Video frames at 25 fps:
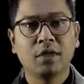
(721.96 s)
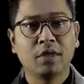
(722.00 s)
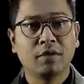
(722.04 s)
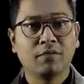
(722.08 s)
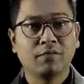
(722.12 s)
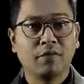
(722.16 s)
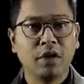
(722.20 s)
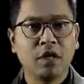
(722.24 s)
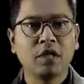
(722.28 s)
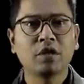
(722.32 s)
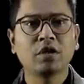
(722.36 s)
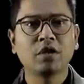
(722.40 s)

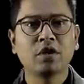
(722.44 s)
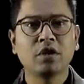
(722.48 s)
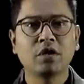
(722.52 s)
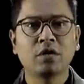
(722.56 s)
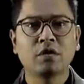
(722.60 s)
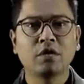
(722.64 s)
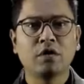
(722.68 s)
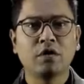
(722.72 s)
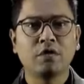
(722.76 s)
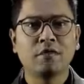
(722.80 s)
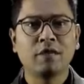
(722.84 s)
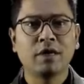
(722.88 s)

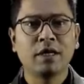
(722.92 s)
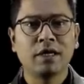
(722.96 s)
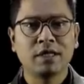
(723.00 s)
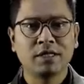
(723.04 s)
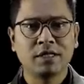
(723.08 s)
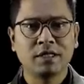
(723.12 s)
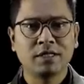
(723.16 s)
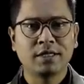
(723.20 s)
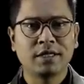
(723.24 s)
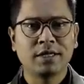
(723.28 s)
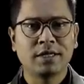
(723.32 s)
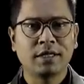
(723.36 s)
function of a
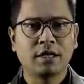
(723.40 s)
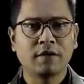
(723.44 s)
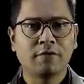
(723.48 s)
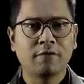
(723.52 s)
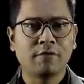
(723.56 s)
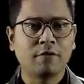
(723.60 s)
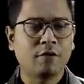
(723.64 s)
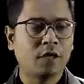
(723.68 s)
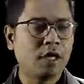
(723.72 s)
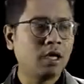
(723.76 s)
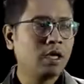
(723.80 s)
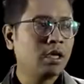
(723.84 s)

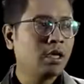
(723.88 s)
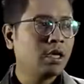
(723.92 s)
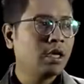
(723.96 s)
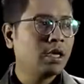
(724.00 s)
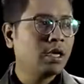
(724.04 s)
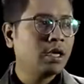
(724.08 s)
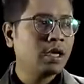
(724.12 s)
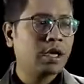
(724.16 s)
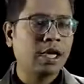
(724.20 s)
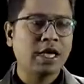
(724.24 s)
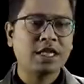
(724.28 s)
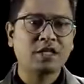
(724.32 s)
legislative, okay,
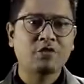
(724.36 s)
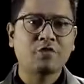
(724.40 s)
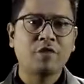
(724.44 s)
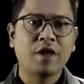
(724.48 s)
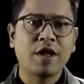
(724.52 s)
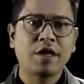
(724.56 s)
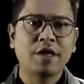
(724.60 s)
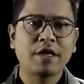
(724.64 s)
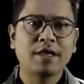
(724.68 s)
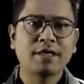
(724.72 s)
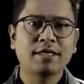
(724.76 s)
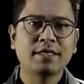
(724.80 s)
as
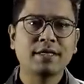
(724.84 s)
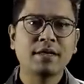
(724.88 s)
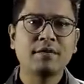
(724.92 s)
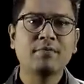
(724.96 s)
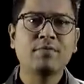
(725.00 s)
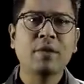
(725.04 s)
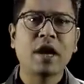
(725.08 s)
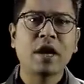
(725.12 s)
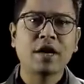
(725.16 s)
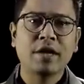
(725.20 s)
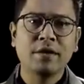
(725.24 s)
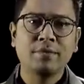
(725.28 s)
far as the
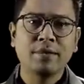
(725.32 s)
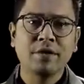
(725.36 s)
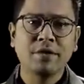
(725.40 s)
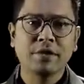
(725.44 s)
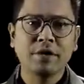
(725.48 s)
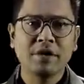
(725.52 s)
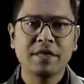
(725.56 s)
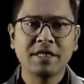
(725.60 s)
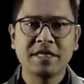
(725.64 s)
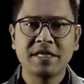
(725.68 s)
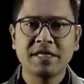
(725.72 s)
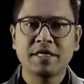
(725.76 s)

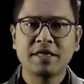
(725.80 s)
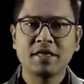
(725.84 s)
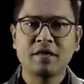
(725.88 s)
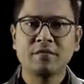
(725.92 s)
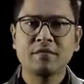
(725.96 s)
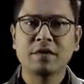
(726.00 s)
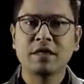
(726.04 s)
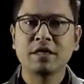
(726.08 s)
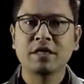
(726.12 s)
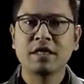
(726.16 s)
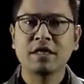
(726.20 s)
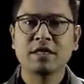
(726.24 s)
parliamentary
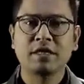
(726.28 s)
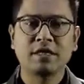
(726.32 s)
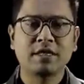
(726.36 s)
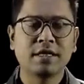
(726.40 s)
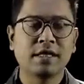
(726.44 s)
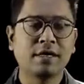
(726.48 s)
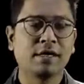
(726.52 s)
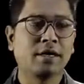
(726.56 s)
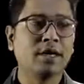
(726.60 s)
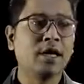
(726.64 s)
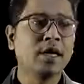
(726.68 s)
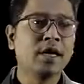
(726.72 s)
system is
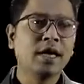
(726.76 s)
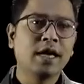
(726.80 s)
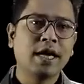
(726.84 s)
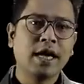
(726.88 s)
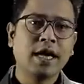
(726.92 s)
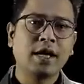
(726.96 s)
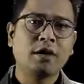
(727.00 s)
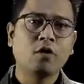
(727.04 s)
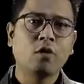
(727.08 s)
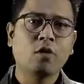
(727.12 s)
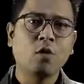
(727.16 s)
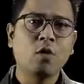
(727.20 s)
concerned.
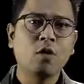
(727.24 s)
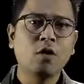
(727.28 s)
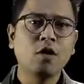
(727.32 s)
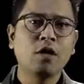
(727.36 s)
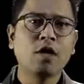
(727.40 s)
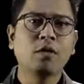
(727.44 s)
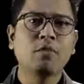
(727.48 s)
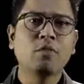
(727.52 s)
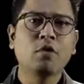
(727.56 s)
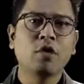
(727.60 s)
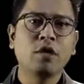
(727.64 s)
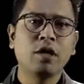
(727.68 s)
And all
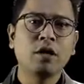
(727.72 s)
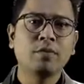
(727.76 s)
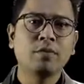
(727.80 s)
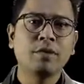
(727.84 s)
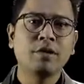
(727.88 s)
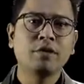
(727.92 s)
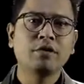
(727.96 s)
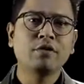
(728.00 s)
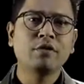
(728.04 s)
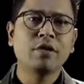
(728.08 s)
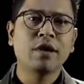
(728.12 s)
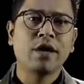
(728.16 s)
the
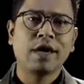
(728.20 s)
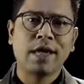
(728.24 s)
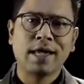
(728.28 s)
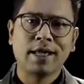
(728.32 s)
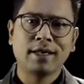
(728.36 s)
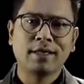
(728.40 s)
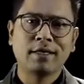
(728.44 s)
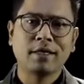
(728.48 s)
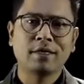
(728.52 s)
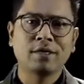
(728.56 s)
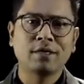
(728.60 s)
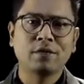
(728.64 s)
Morley-Minto
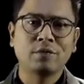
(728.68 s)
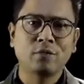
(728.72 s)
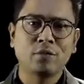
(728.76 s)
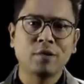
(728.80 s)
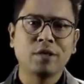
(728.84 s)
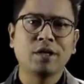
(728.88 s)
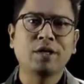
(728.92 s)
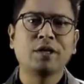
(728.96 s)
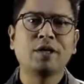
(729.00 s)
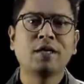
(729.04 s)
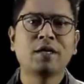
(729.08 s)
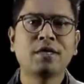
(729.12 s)
Act is
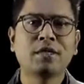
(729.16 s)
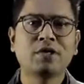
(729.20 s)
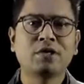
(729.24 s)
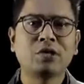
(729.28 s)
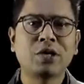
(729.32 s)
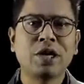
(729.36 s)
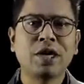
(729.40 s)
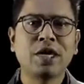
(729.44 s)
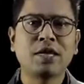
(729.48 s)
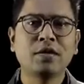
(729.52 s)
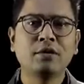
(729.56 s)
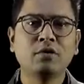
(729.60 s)
doing is
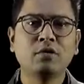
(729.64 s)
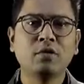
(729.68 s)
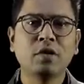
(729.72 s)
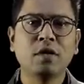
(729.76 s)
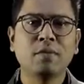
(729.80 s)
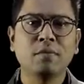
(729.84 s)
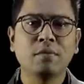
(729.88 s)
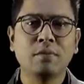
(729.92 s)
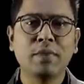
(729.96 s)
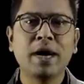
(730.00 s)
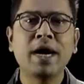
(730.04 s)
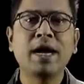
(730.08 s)
trying to
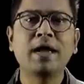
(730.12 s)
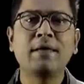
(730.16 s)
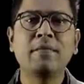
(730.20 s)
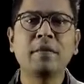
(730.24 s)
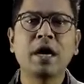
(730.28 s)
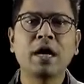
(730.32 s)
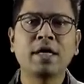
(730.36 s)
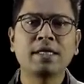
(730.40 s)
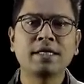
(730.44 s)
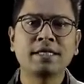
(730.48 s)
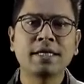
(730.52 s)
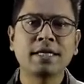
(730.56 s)
imbibe
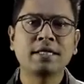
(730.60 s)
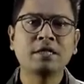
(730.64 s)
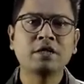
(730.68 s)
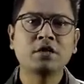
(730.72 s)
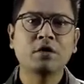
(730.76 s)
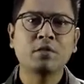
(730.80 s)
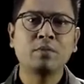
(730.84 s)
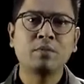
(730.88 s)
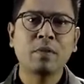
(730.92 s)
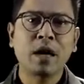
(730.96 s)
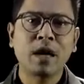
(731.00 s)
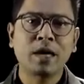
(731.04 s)
a sense
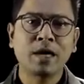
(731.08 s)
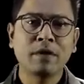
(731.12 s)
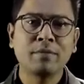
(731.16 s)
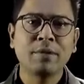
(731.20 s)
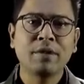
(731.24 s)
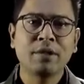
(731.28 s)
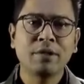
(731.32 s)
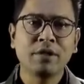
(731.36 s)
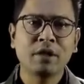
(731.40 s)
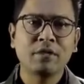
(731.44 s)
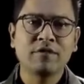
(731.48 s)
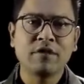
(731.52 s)
of
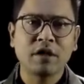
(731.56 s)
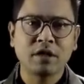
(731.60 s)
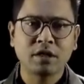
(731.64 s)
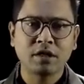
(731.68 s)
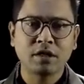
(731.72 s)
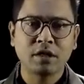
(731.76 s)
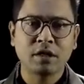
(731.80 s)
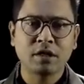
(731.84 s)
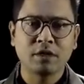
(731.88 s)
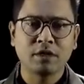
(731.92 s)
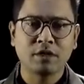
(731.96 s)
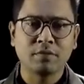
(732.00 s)
parliamentary
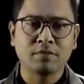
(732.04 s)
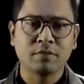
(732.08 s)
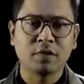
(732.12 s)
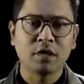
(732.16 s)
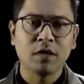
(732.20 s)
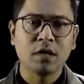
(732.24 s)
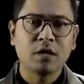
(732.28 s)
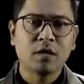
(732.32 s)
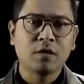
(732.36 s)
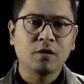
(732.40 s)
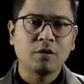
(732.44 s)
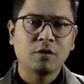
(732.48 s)
functionism,
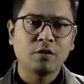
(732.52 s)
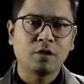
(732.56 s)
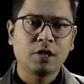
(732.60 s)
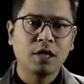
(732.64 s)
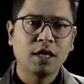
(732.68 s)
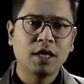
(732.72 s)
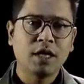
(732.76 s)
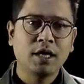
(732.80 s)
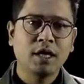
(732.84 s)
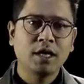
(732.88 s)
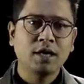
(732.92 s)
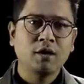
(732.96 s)

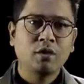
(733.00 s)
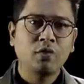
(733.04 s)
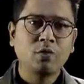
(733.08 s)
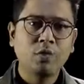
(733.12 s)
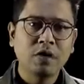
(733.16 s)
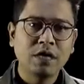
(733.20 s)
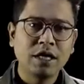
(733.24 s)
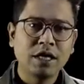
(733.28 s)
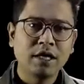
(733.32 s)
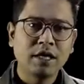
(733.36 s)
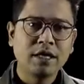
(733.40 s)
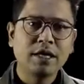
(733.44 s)
okay,
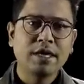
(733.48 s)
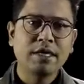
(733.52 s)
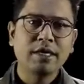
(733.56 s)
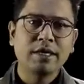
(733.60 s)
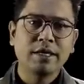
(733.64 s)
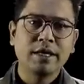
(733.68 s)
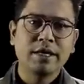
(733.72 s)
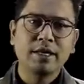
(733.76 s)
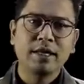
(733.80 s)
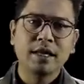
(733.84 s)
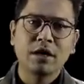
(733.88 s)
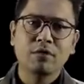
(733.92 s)
within the
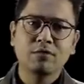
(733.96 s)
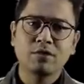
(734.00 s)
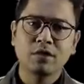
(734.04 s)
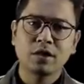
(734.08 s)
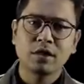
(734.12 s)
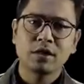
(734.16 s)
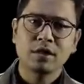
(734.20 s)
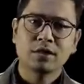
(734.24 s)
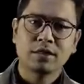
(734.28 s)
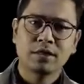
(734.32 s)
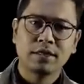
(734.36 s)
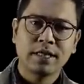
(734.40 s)
Indian
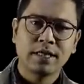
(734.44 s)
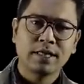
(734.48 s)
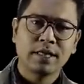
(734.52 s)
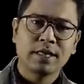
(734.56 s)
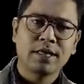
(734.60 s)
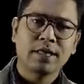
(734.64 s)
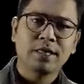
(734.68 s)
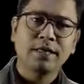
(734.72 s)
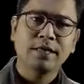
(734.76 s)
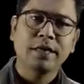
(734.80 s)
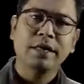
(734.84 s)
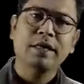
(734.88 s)
councils, that the
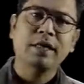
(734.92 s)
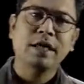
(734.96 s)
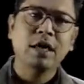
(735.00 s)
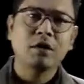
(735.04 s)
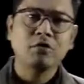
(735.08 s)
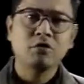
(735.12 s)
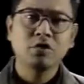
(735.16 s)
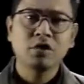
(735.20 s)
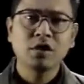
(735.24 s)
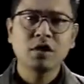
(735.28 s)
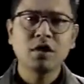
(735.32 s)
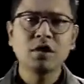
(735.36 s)
Indian
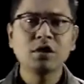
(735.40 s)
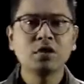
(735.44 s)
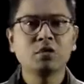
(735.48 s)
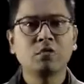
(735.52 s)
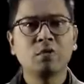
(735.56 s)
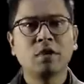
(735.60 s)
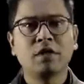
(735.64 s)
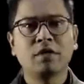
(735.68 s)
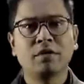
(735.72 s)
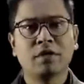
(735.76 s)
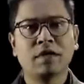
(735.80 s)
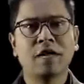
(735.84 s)
councils
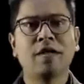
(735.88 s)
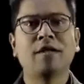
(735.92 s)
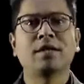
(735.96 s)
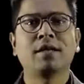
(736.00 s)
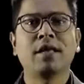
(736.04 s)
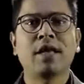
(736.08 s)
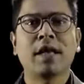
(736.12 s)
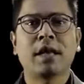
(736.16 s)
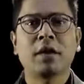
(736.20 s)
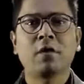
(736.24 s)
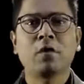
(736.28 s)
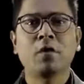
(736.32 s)
will
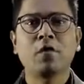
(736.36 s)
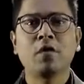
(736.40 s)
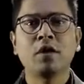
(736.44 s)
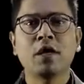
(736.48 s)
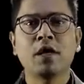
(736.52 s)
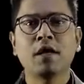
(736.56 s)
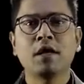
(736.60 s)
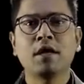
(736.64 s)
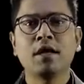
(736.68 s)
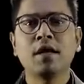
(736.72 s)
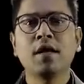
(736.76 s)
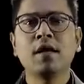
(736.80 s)
run
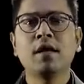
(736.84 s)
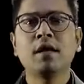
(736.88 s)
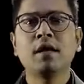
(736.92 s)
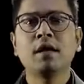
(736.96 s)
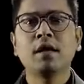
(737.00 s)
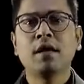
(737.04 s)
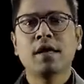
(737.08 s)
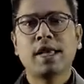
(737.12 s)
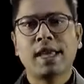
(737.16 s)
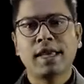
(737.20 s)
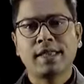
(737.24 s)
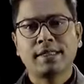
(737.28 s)
accordingly
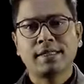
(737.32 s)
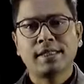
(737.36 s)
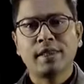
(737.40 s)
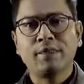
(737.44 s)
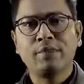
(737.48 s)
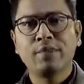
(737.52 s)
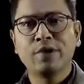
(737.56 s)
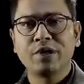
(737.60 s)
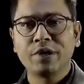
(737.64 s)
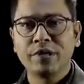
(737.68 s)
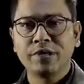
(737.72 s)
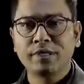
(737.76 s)
as the
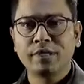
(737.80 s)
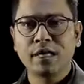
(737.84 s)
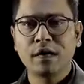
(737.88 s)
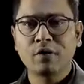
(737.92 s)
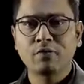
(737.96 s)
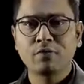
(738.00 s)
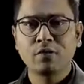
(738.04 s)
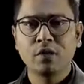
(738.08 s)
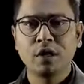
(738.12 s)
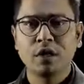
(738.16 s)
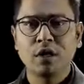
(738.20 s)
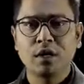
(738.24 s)

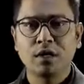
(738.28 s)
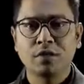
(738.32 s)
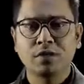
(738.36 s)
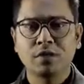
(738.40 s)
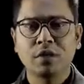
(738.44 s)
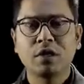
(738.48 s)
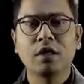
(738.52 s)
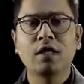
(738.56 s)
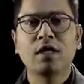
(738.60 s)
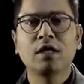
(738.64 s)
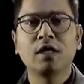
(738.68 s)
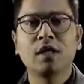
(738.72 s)

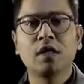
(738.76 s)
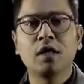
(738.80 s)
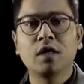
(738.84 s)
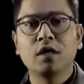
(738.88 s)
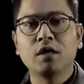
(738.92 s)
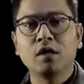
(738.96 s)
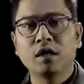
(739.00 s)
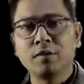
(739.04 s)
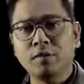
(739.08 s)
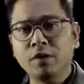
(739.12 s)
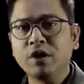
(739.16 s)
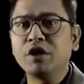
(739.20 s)

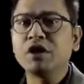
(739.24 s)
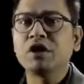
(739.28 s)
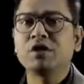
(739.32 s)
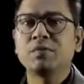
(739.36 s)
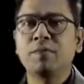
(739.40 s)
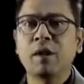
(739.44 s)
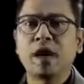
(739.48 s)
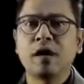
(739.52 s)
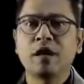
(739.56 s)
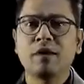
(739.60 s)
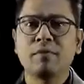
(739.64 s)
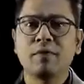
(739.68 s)
the British
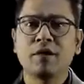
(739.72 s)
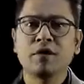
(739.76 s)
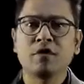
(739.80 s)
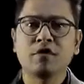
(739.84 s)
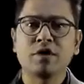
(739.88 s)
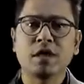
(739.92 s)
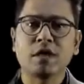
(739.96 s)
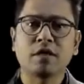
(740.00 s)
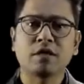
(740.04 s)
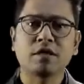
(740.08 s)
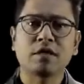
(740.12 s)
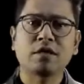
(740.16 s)
Parliament
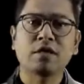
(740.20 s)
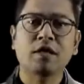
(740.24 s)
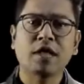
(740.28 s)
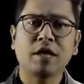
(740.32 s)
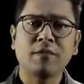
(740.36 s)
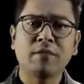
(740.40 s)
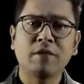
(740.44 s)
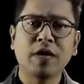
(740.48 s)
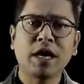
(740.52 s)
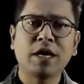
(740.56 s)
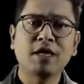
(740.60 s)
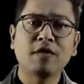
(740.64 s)
runs.
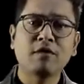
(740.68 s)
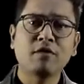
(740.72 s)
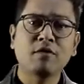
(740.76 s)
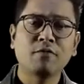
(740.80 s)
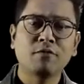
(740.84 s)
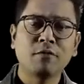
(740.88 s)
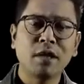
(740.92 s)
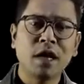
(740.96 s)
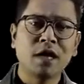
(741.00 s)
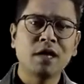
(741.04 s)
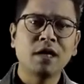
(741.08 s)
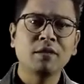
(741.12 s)
Some kind
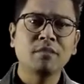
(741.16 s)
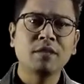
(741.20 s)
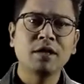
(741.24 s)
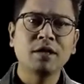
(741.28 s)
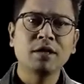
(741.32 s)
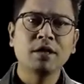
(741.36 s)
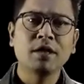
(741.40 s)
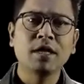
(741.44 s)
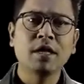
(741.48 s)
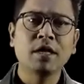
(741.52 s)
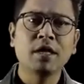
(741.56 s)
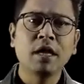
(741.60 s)
of
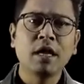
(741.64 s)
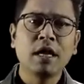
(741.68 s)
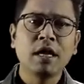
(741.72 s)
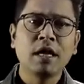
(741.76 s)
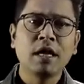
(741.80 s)
parliamentary